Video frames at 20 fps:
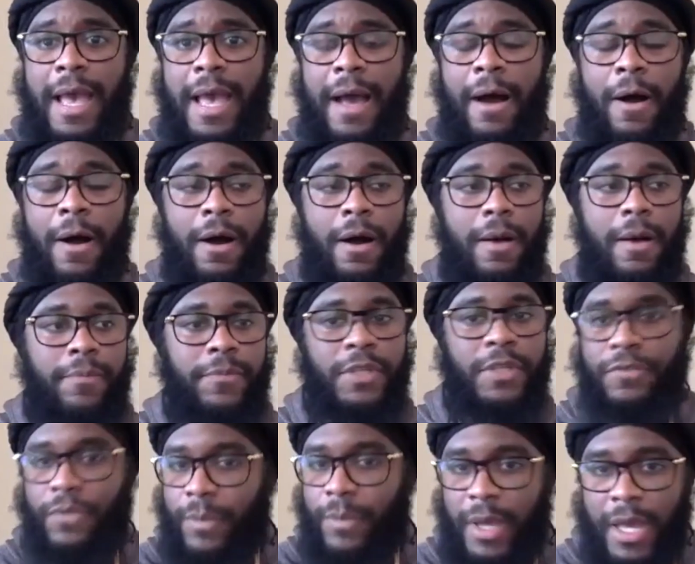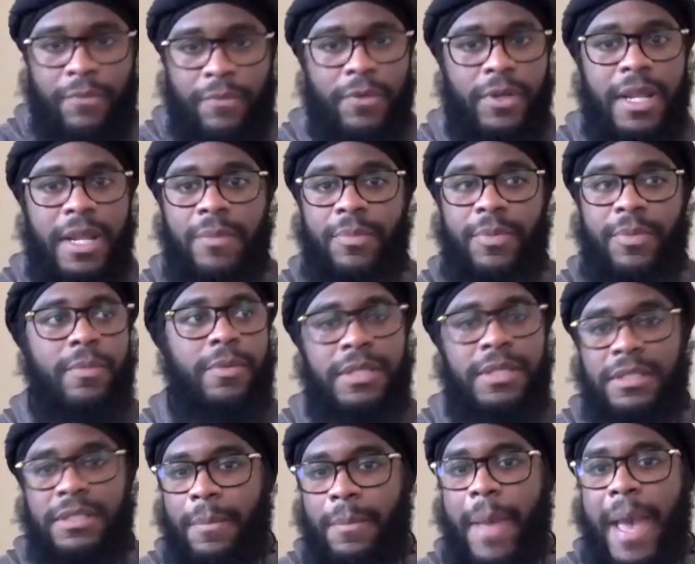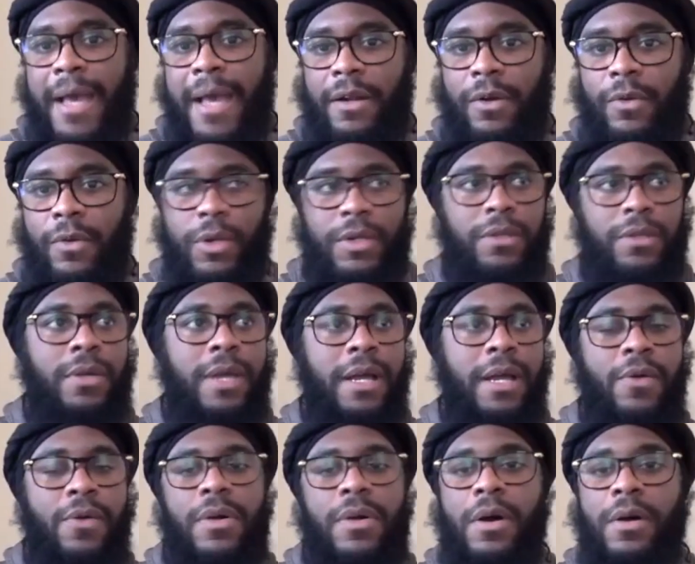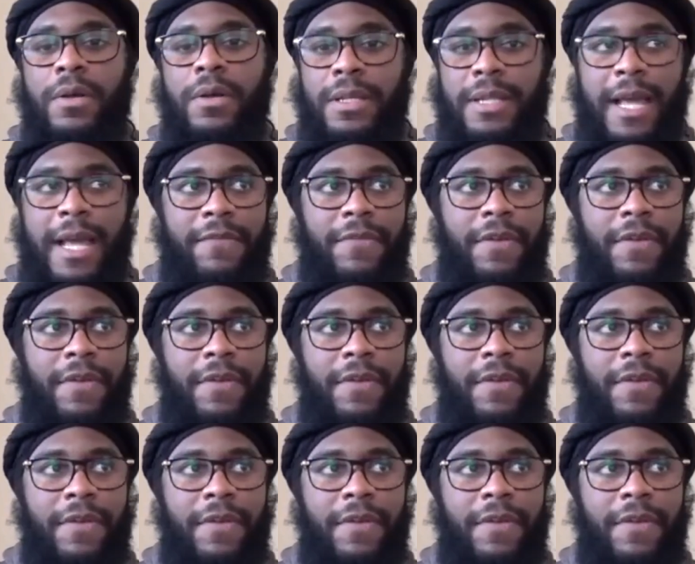um, just for everyday people, doesn't matter what you got going on in your life.